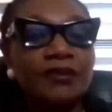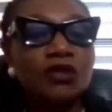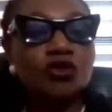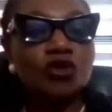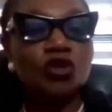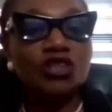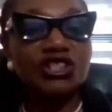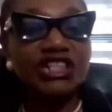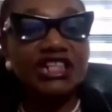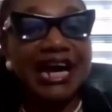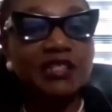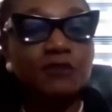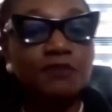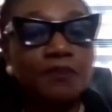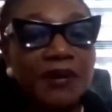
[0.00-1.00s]
So she has
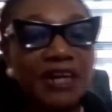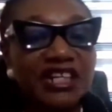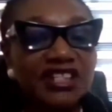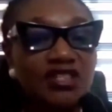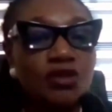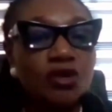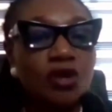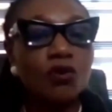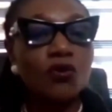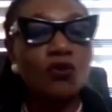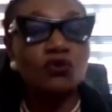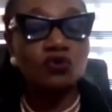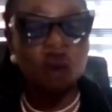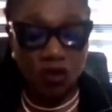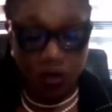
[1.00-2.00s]
breached no rules.
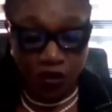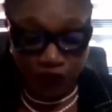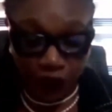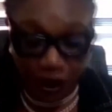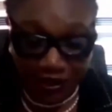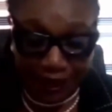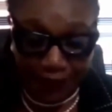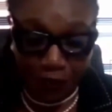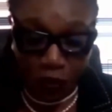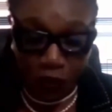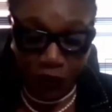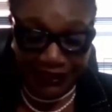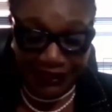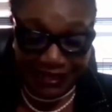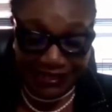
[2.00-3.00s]
Furthermore,
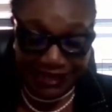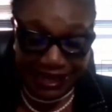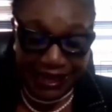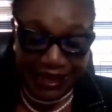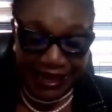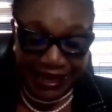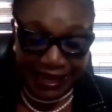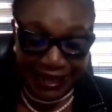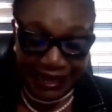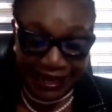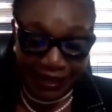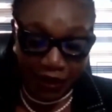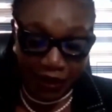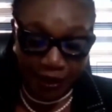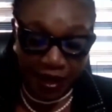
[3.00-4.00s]
they say,
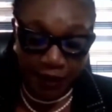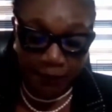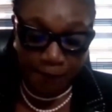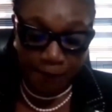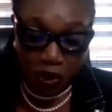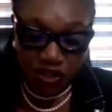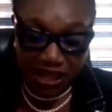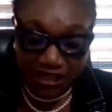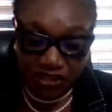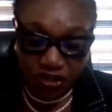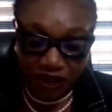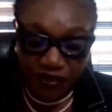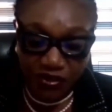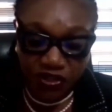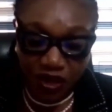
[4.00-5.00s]
in
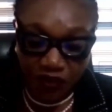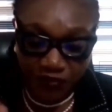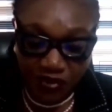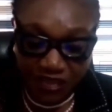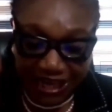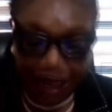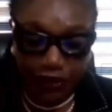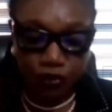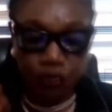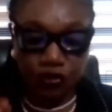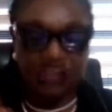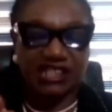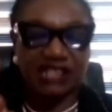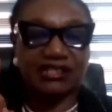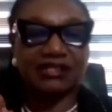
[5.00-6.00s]
portions of his official
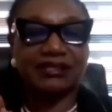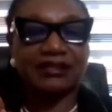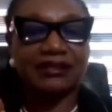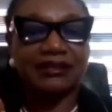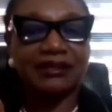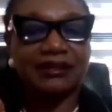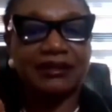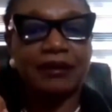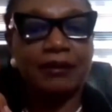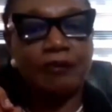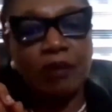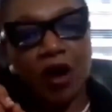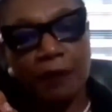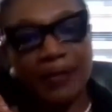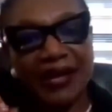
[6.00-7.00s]
duties,
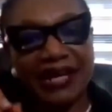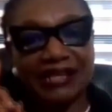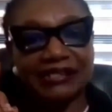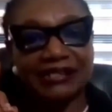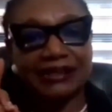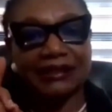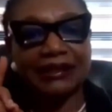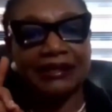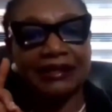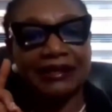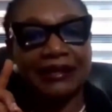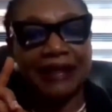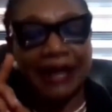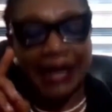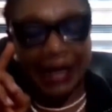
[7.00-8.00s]
Mope, listen
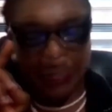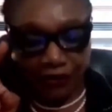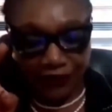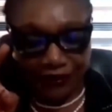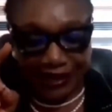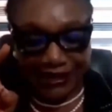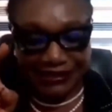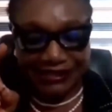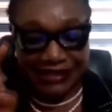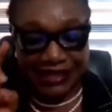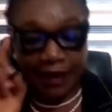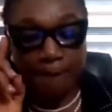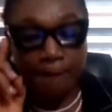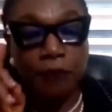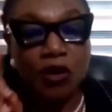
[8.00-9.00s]
and look at it.
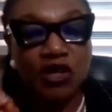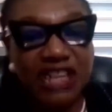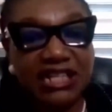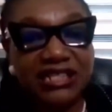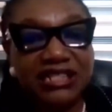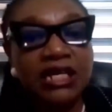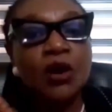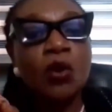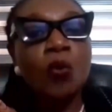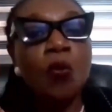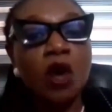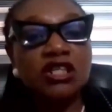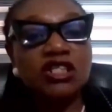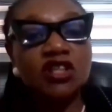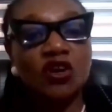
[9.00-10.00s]
In portion,
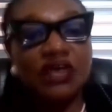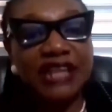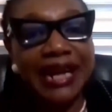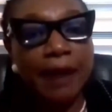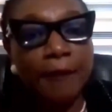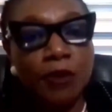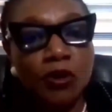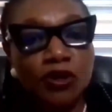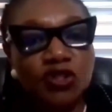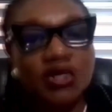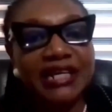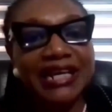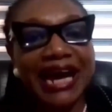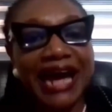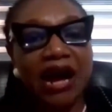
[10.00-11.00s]
was Cordelia
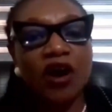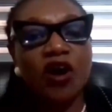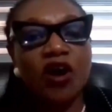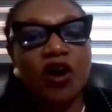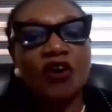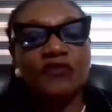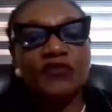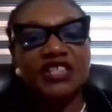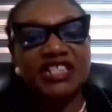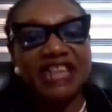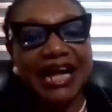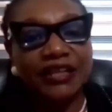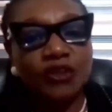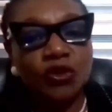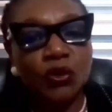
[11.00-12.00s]
pursuing her
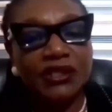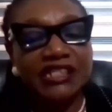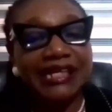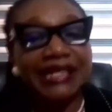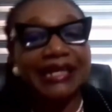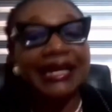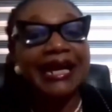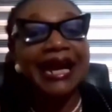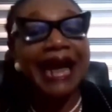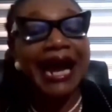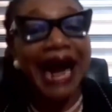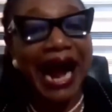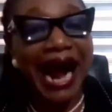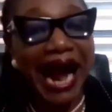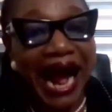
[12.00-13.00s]
official duty
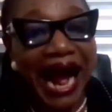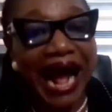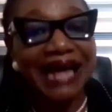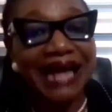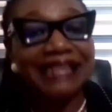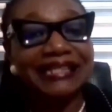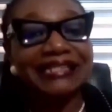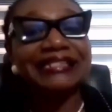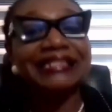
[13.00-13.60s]
as